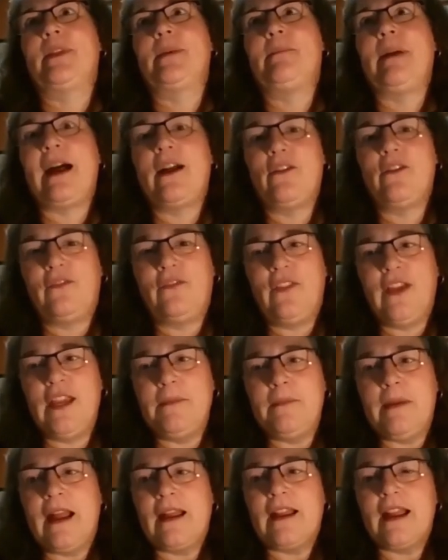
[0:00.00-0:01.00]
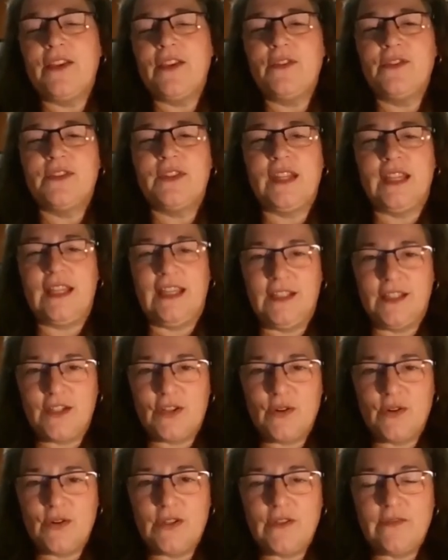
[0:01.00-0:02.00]
The biofeedback, I use the
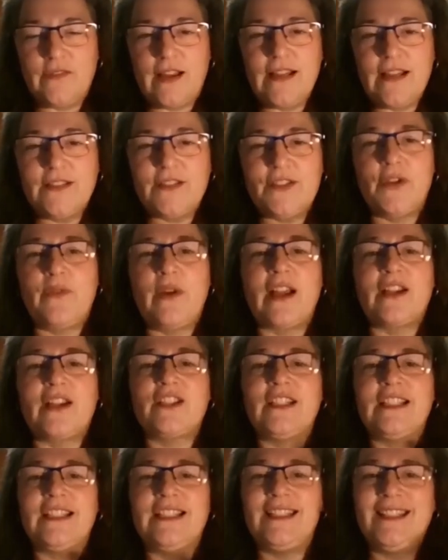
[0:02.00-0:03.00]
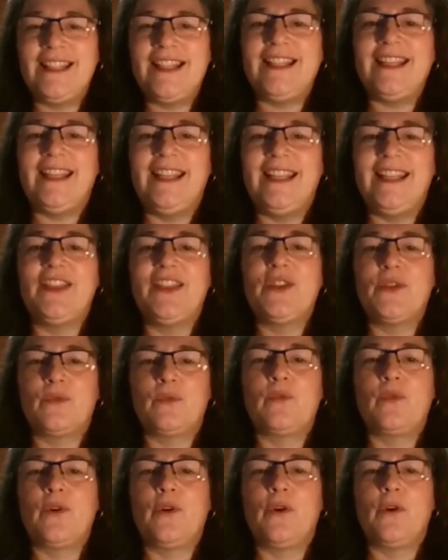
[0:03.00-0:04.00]
Indigo device. So you actually sit in the
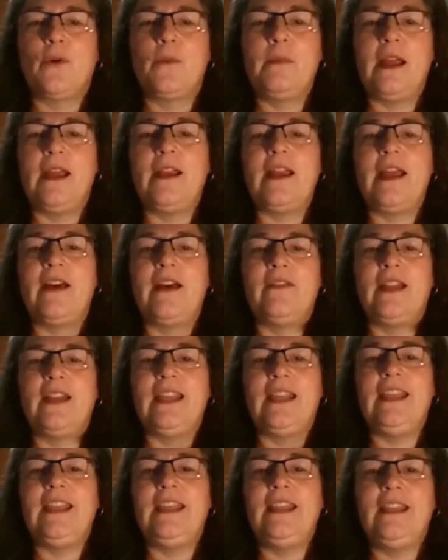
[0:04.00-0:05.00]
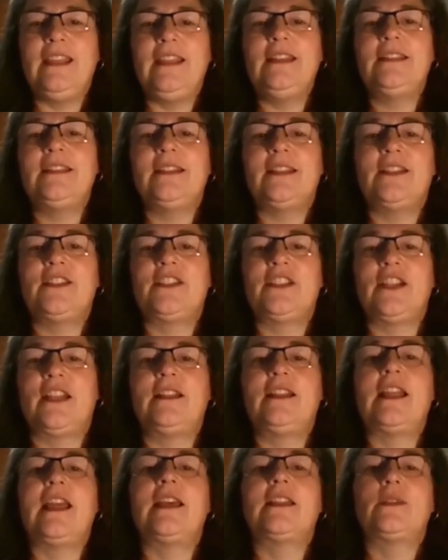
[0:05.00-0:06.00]
room and have an EE
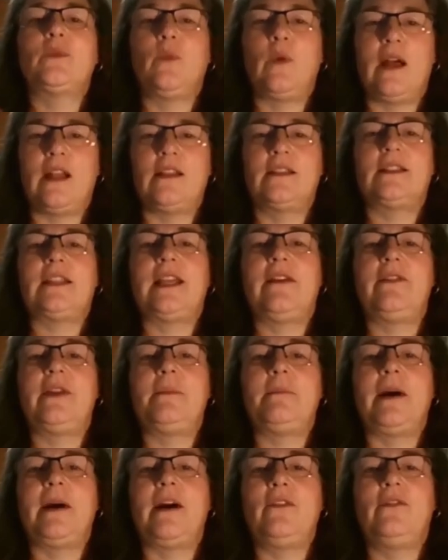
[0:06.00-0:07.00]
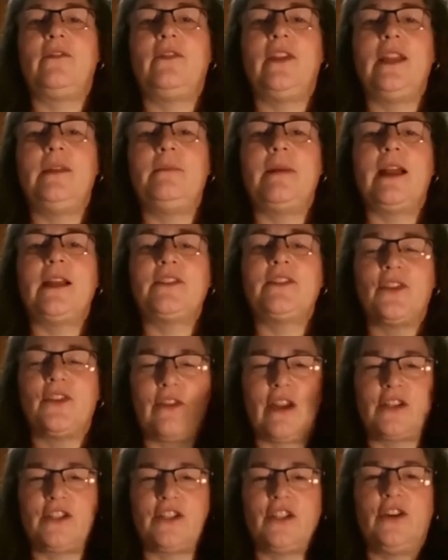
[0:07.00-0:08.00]
session as well as having a biofeedback. So you're
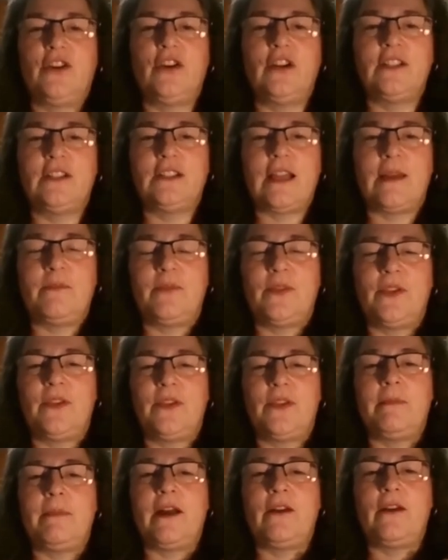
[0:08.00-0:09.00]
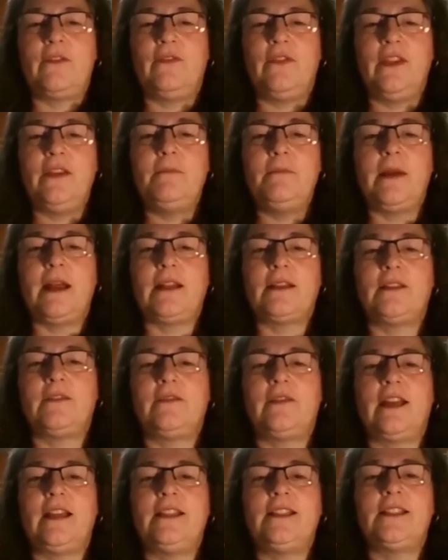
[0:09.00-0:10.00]
actually hooked up to the biofeedback
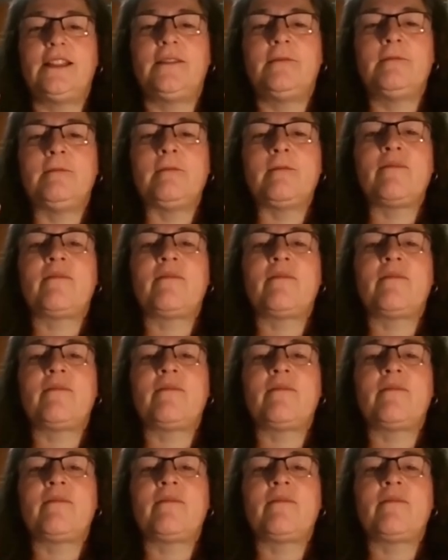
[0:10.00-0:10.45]
device.